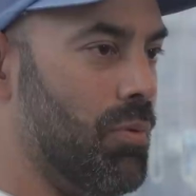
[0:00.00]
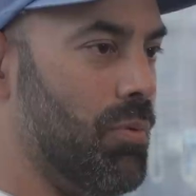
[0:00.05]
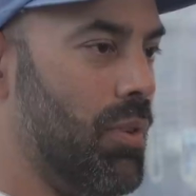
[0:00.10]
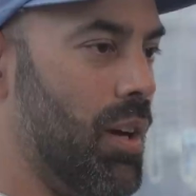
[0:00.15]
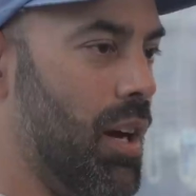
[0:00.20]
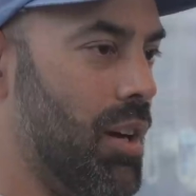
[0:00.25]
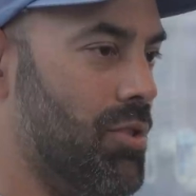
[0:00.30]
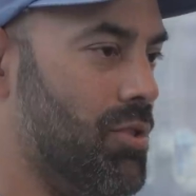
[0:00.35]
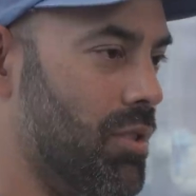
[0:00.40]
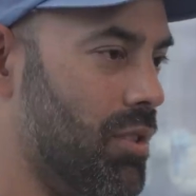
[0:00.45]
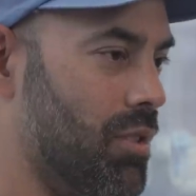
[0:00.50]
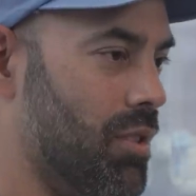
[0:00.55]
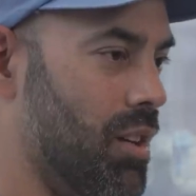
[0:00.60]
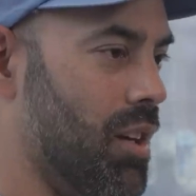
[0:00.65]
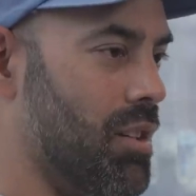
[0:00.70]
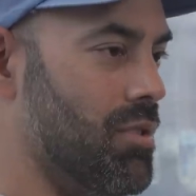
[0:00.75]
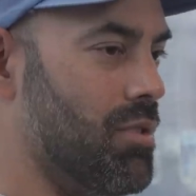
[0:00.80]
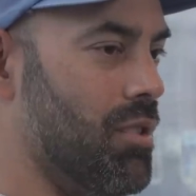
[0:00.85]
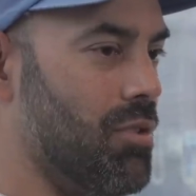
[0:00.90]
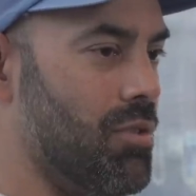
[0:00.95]
fashion
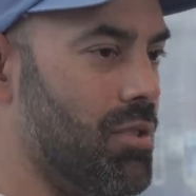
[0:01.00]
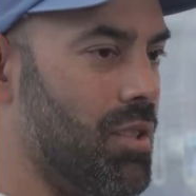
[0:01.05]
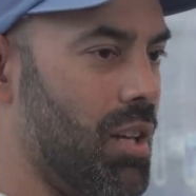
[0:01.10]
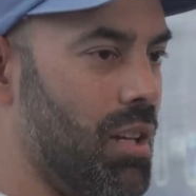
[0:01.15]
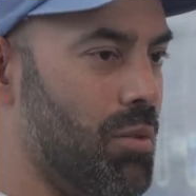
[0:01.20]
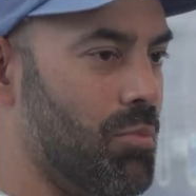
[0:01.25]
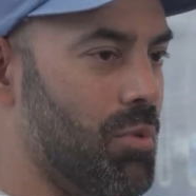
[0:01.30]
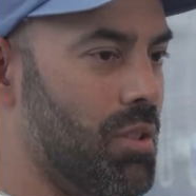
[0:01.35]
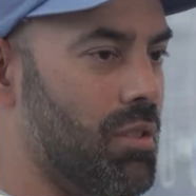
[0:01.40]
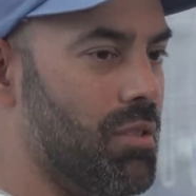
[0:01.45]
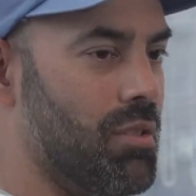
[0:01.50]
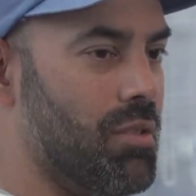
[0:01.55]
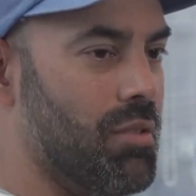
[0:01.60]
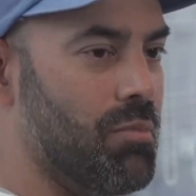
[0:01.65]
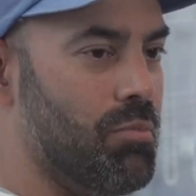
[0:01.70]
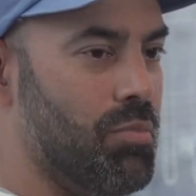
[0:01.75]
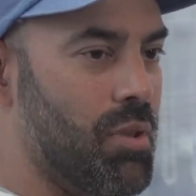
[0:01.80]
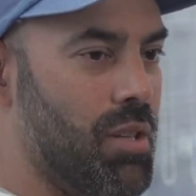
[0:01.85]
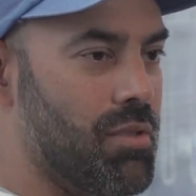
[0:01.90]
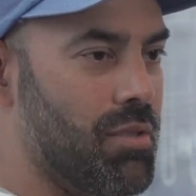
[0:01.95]
clients, entertainment,
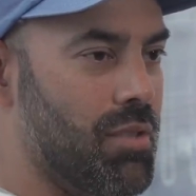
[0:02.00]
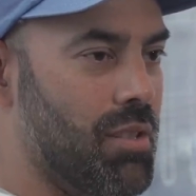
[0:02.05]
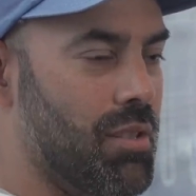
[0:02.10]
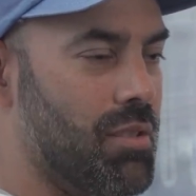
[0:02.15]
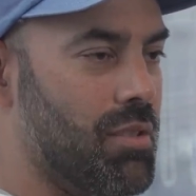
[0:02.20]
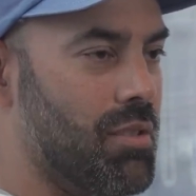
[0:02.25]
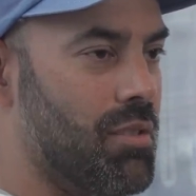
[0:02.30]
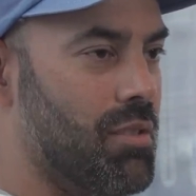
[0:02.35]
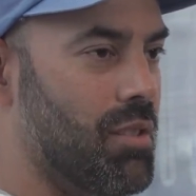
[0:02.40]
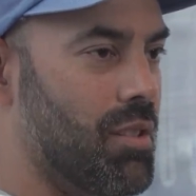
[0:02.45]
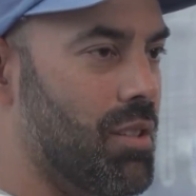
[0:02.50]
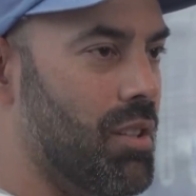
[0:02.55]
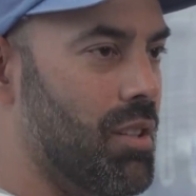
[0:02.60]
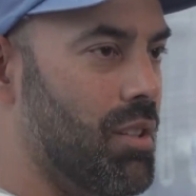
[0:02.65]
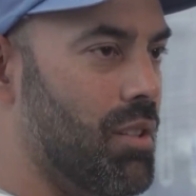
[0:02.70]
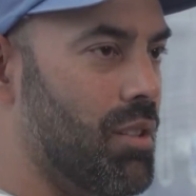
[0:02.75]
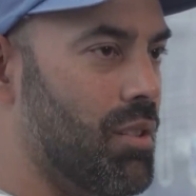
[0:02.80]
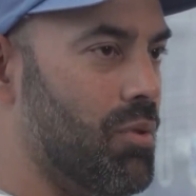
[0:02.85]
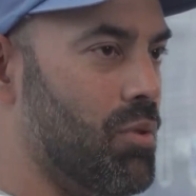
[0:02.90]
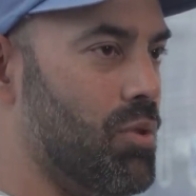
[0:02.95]
business,
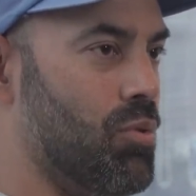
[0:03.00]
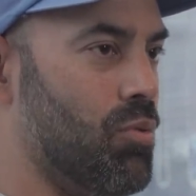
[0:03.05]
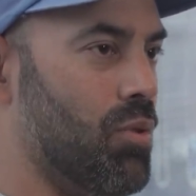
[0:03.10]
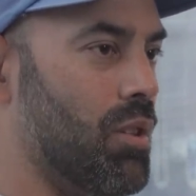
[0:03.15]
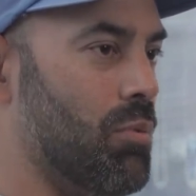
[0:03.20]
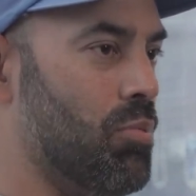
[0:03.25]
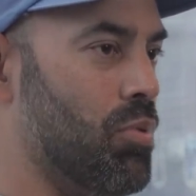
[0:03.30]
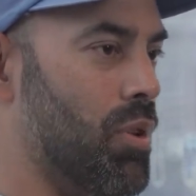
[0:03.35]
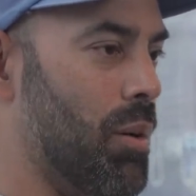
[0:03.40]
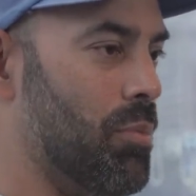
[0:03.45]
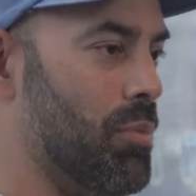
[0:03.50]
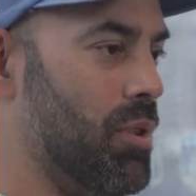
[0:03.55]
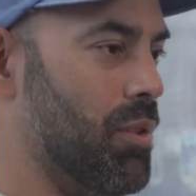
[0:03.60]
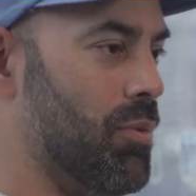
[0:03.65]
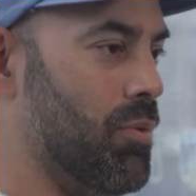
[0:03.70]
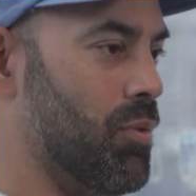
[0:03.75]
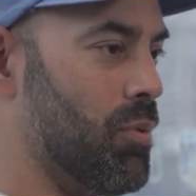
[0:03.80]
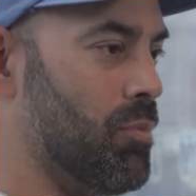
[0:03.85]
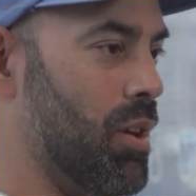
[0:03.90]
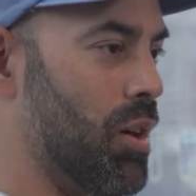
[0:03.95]
which really prepped me
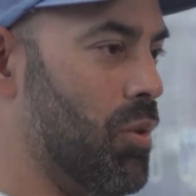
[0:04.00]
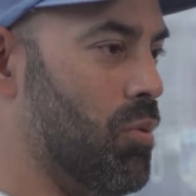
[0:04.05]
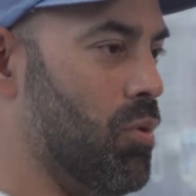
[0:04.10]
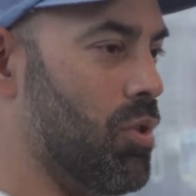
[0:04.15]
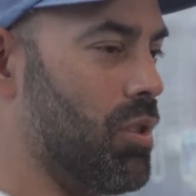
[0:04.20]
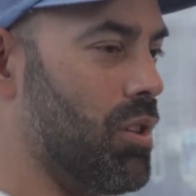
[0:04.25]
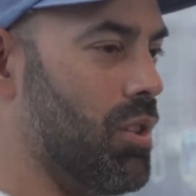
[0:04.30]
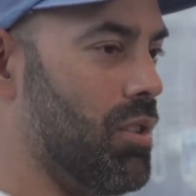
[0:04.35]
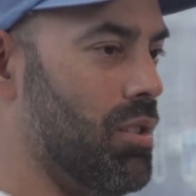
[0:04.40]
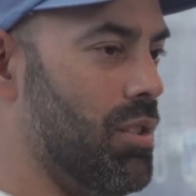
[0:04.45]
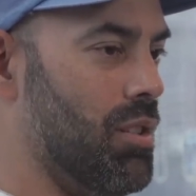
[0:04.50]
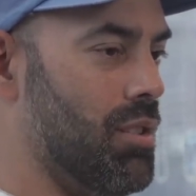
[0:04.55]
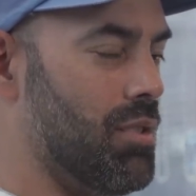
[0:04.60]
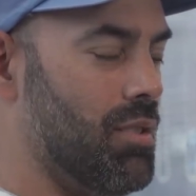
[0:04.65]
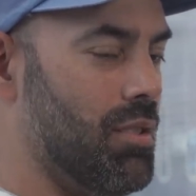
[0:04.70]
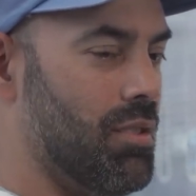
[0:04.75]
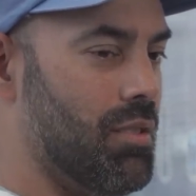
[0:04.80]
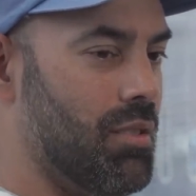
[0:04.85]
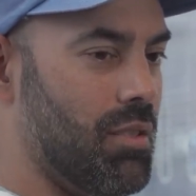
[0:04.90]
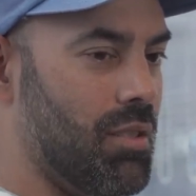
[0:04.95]
for my work at
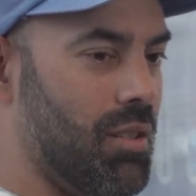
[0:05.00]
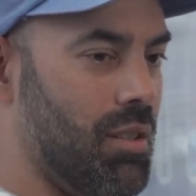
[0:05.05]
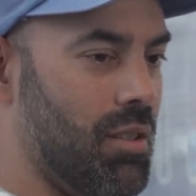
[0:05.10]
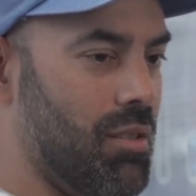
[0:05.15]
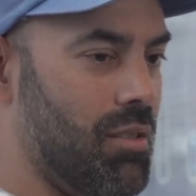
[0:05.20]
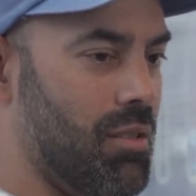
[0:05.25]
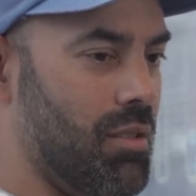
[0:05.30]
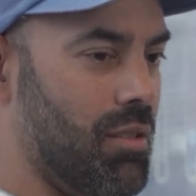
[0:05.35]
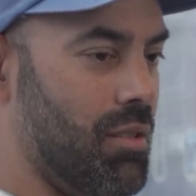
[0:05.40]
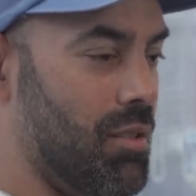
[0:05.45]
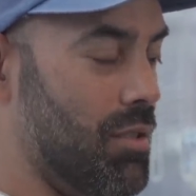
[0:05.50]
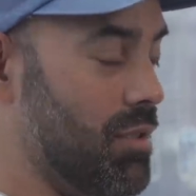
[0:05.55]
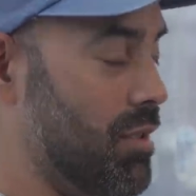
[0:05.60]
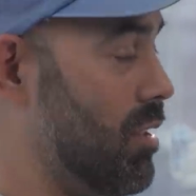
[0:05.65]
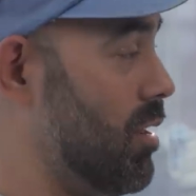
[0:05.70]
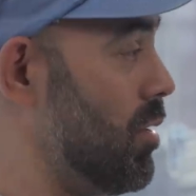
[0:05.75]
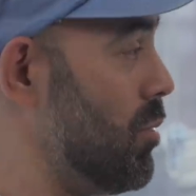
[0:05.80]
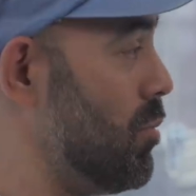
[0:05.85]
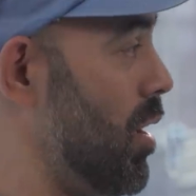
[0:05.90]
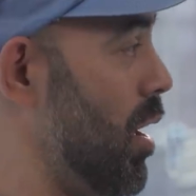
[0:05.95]
Yeezy. And uh,
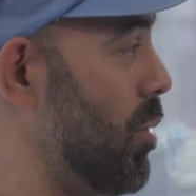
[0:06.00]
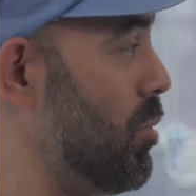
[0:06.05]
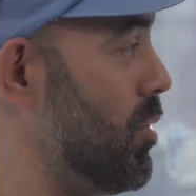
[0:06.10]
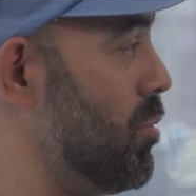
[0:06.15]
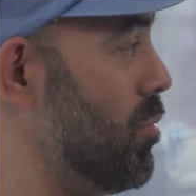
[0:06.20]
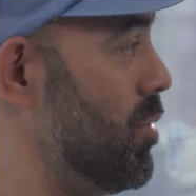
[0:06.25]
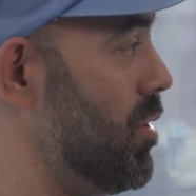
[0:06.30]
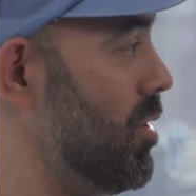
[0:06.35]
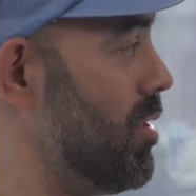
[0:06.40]
yeah, I'm happy to be